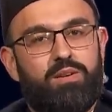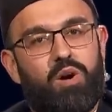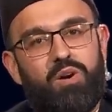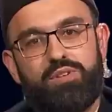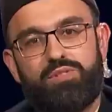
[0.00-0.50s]

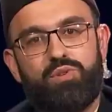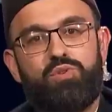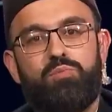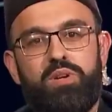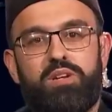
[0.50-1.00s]
However,
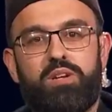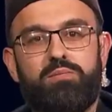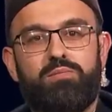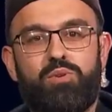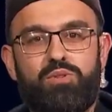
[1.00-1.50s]
social
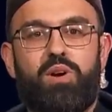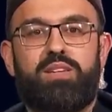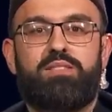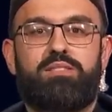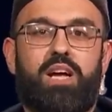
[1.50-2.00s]
media also
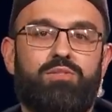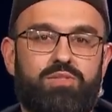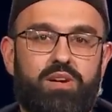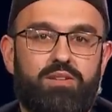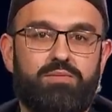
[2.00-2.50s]
has its
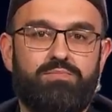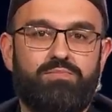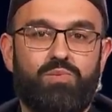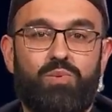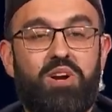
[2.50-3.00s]
downside.
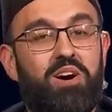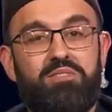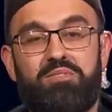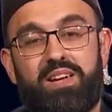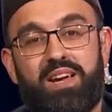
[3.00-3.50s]
We
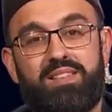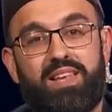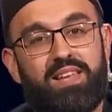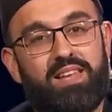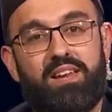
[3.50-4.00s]
can't forget
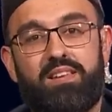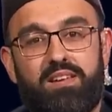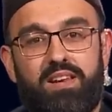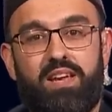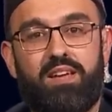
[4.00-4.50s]
that at the end of
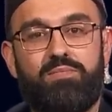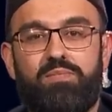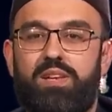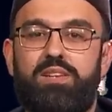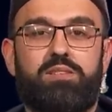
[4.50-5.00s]
the day,
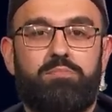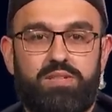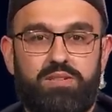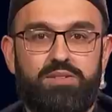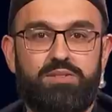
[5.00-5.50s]
it's a
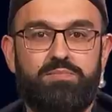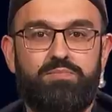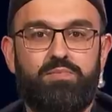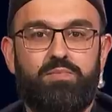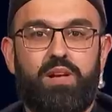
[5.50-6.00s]
business.
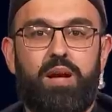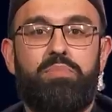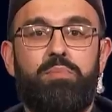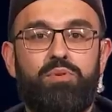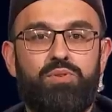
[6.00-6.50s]

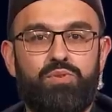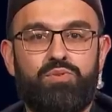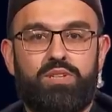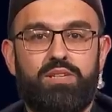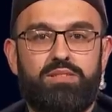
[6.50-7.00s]
And people
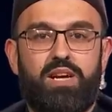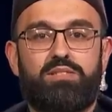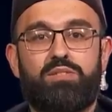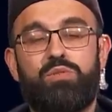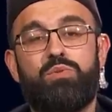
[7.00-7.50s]
use this
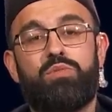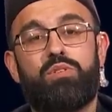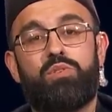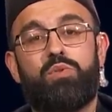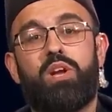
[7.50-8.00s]
as a tool
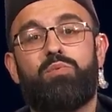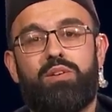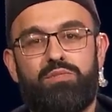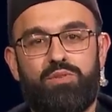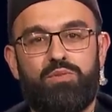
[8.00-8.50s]
to create
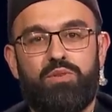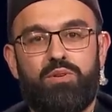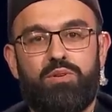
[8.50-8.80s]
revenue.